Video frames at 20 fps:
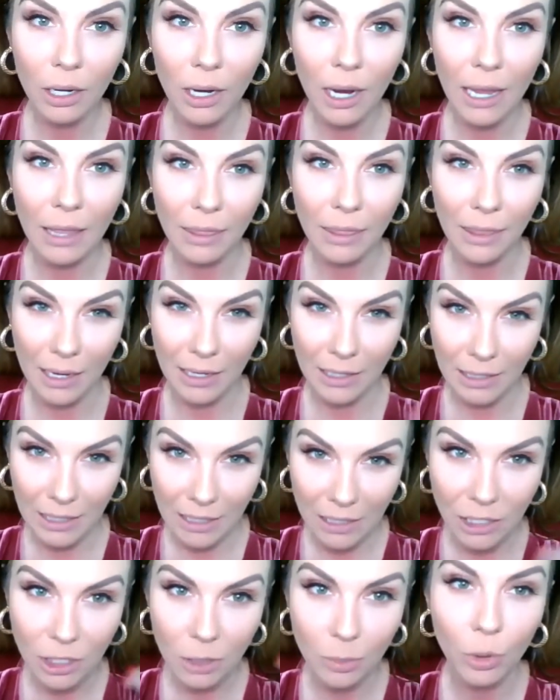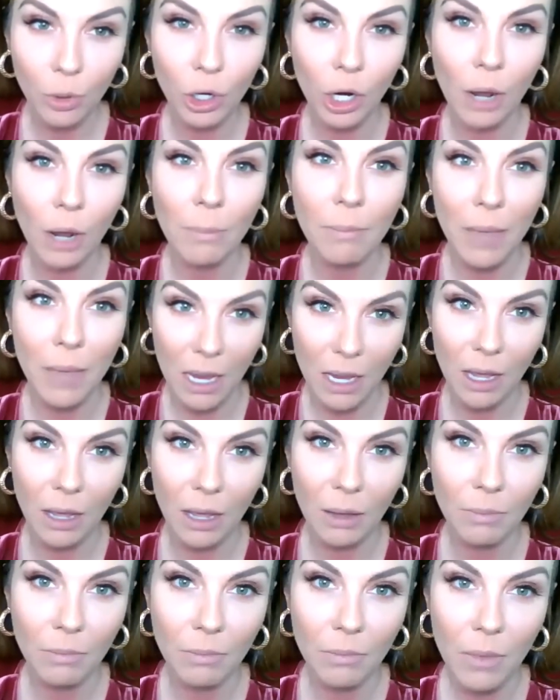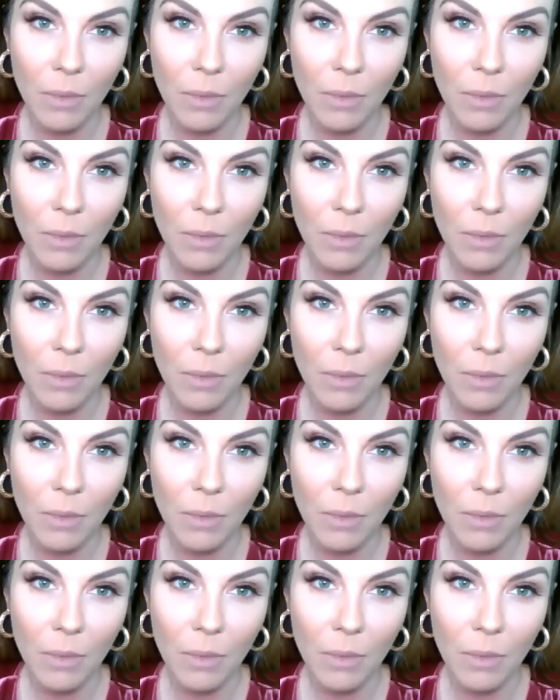and they need to put on makeup,